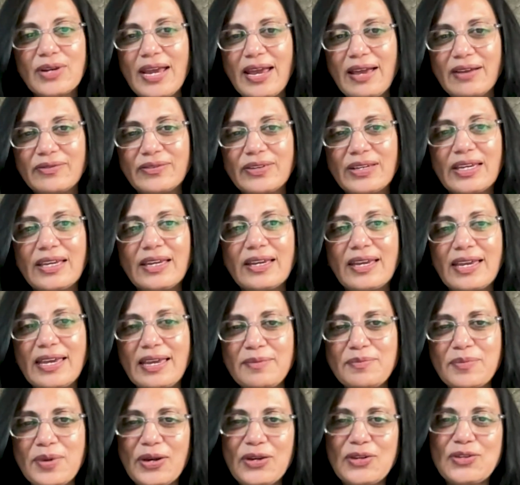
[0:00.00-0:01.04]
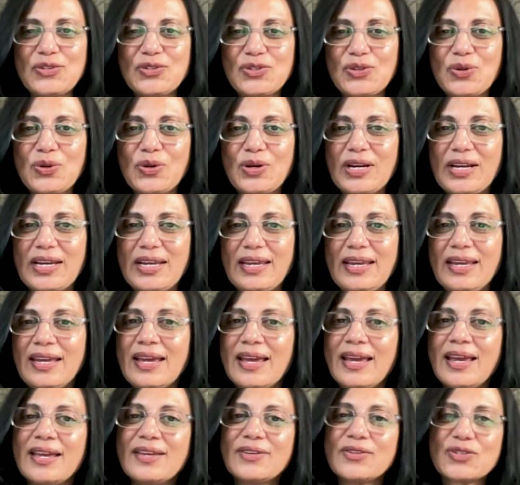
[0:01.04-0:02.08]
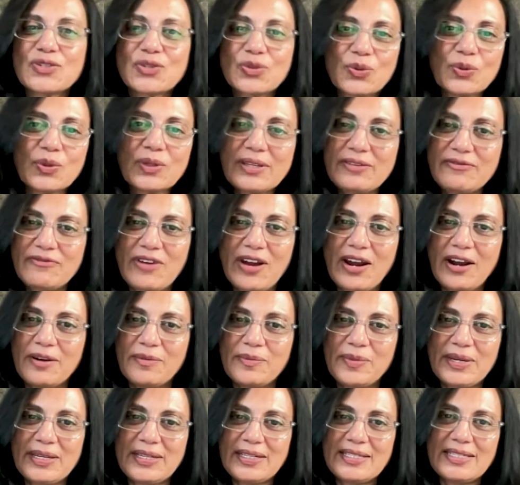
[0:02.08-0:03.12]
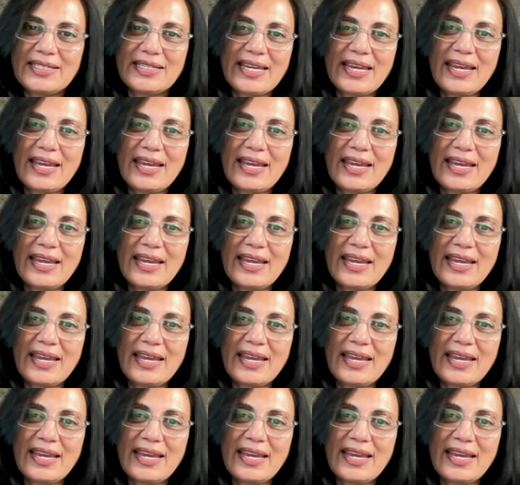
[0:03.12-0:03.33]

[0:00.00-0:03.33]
having a Montessori school environment.